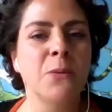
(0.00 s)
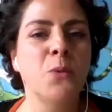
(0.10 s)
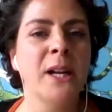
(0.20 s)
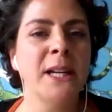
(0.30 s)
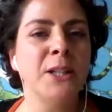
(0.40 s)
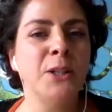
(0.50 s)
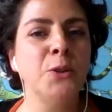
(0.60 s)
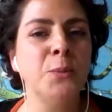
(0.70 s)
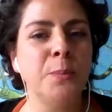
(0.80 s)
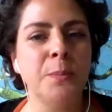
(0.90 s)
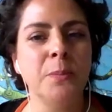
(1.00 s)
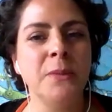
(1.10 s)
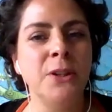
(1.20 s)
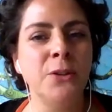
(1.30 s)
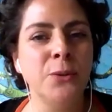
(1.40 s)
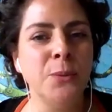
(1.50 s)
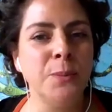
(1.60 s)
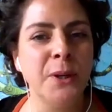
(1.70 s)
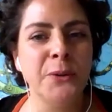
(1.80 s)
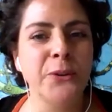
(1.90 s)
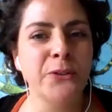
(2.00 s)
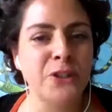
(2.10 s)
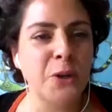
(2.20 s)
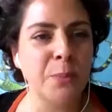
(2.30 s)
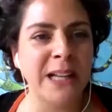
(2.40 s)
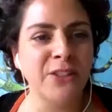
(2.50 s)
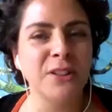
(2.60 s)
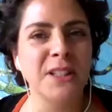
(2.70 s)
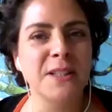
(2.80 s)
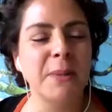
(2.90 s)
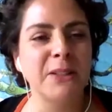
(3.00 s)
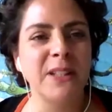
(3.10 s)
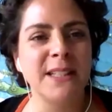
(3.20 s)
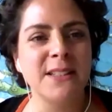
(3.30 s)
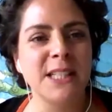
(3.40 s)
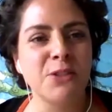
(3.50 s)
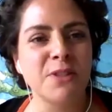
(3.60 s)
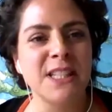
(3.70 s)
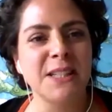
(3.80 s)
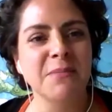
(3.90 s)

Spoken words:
why are you both so passionate about data literacy?